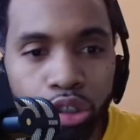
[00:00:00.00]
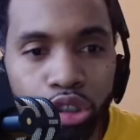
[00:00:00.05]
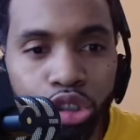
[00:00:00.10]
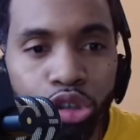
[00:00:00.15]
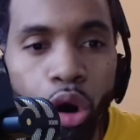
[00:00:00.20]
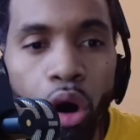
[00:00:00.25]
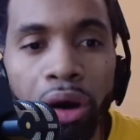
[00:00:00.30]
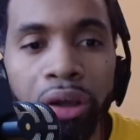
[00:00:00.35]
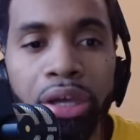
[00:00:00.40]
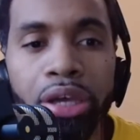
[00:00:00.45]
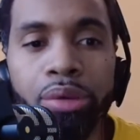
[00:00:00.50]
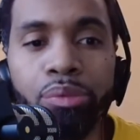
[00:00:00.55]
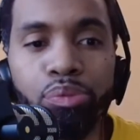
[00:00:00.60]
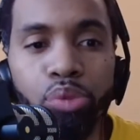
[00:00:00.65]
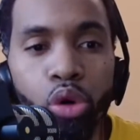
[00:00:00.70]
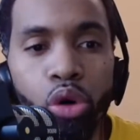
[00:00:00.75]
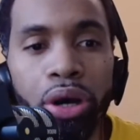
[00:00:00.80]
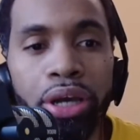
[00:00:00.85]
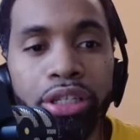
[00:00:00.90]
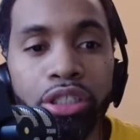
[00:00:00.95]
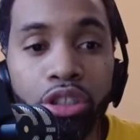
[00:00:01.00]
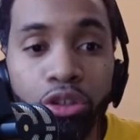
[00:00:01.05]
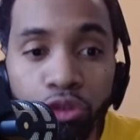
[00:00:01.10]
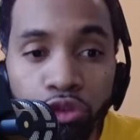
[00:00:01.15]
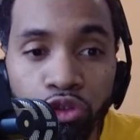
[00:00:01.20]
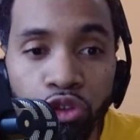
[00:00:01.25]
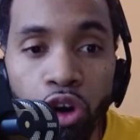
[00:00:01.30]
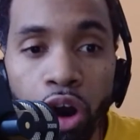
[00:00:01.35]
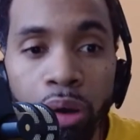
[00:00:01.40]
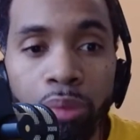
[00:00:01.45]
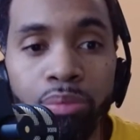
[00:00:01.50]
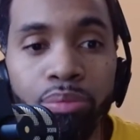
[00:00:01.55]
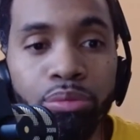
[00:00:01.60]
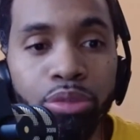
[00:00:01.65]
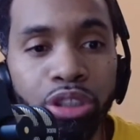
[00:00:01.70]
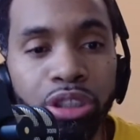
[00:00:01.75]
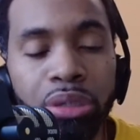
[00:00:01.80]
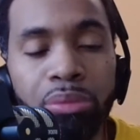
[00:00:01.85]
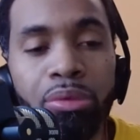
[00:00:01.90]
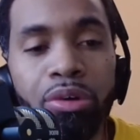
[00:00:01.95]
talking points from
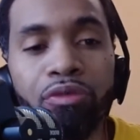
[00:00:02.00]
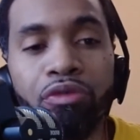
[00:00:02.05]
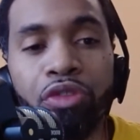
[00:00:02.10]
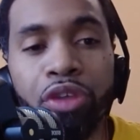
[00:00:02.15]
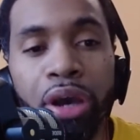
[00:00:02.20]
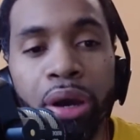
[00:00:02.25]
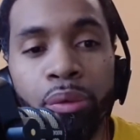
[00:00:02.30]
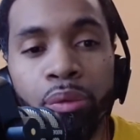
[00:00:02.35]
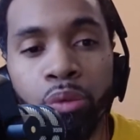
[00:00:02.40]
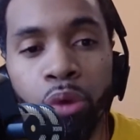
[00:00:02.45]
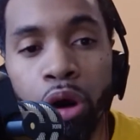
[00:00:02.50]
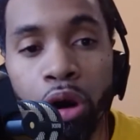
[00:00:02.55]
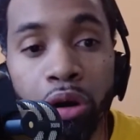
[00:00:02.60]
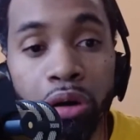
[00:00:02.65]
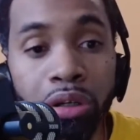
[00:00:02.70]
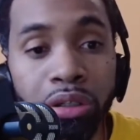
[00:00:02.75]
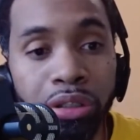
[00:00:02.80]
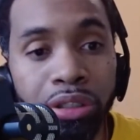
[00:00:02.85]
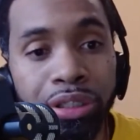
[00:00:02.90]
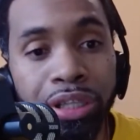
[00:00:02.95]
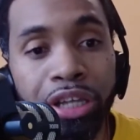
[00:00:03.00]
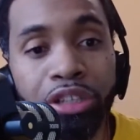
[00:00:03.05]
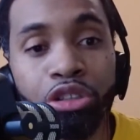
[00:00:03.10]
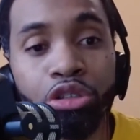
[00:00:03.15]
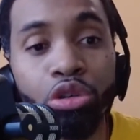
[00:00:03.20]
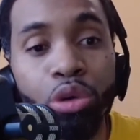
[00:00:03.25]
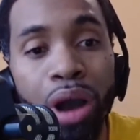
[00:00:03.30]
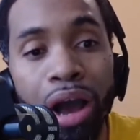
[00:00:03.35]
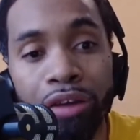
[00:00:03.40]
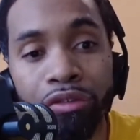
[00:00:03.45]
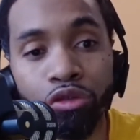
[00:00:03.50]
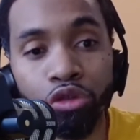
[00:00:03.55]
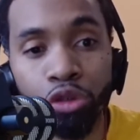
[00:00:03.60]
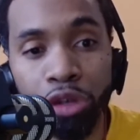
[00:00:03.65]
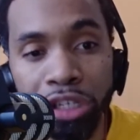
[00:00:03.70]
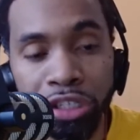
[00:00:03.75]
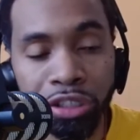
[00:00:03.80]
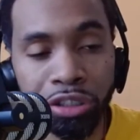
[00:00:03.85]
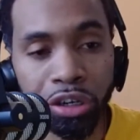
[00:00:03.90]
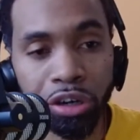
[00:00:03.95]
some of their works that you have
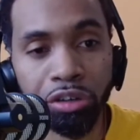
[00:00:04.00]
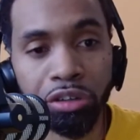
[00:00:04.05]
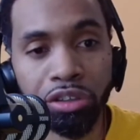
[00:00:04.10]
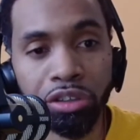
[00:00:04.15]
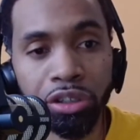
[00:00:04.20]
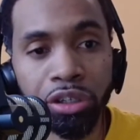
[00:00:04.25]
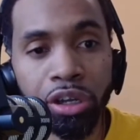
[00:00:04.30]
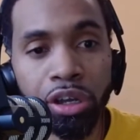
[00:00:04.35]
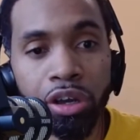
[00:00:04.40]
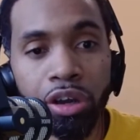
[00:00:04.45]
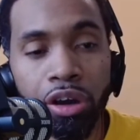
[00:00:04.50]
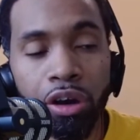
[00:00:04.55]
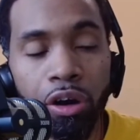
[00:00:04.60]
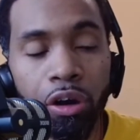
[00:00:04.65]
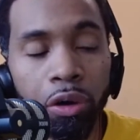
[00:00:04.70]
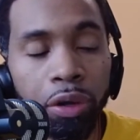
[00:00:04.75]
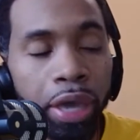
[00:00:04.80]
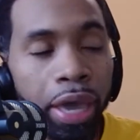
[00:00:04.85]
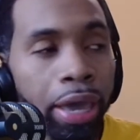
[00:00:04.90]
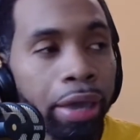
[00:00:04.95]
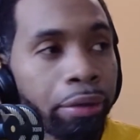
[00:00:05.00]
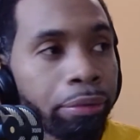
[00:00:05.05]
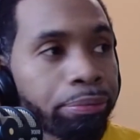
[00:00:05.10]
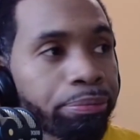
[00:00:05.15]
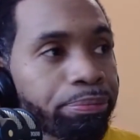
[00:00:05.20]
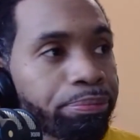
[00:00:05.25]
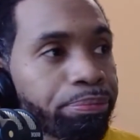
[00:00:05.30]
researched. Okay.